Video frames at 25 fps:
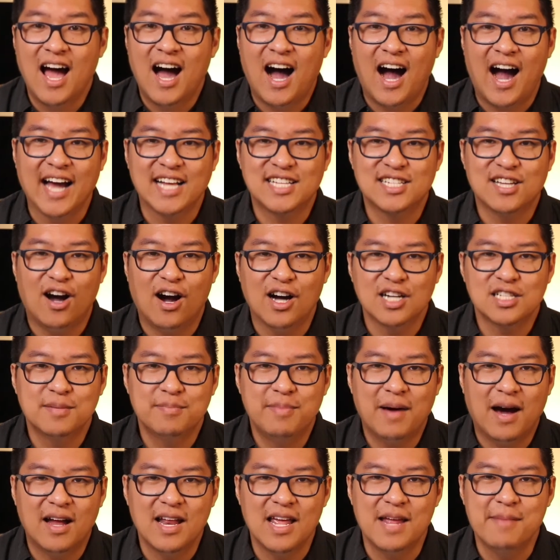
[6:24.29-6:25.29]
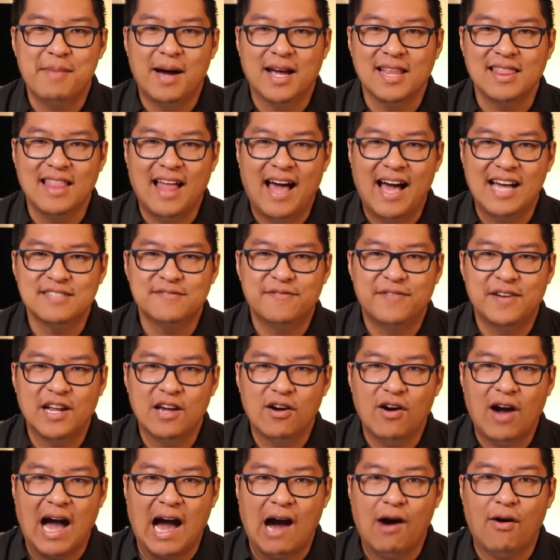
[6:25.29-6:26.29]
I talked about in my last
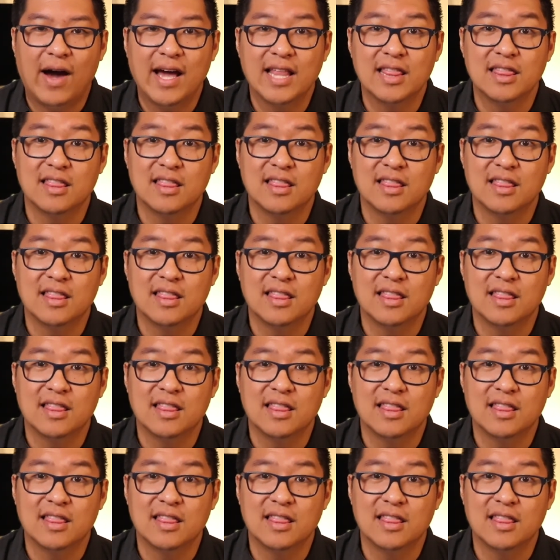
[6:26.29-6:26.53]
video how I